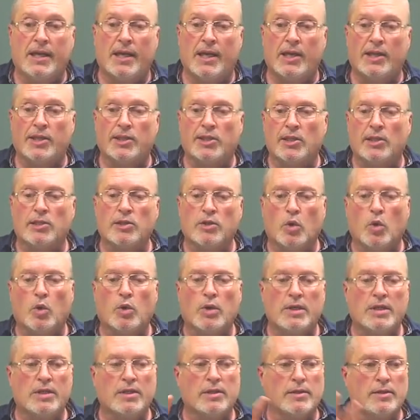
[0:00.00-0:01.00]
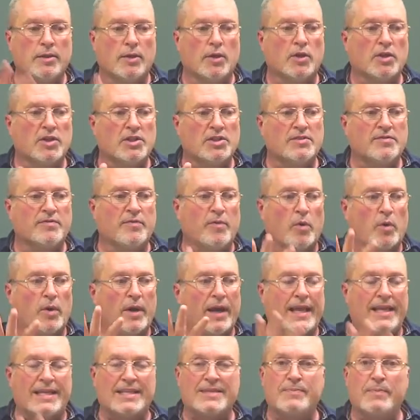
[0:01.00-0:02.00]
the Lord looks for
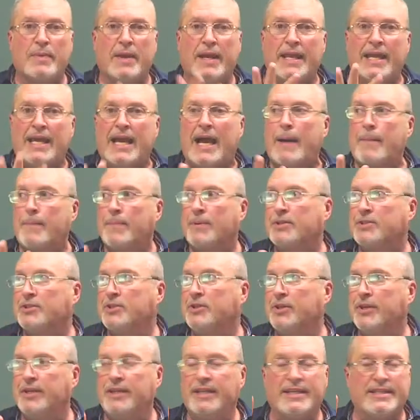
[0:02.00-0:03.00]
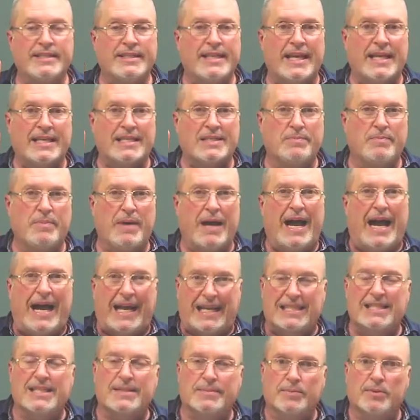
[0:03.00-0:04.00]
as many opportunities as
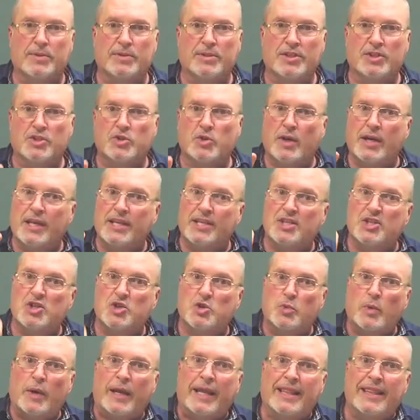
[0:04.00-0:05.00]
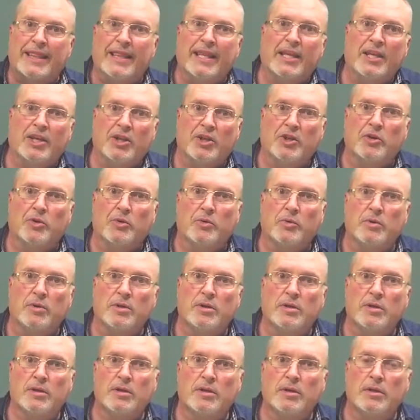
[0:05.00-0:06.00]
possible to try to strengthen you,
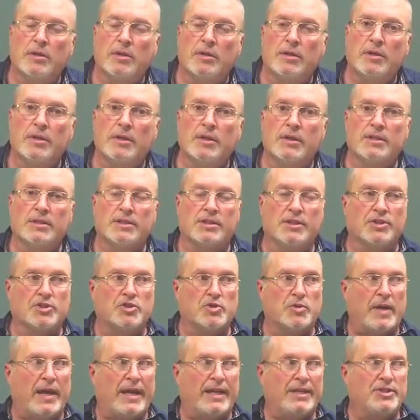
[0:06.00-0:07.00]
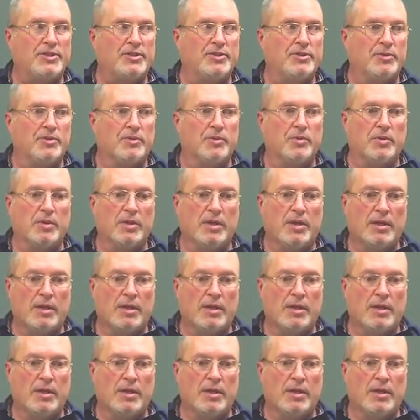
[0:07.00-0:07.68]
to try to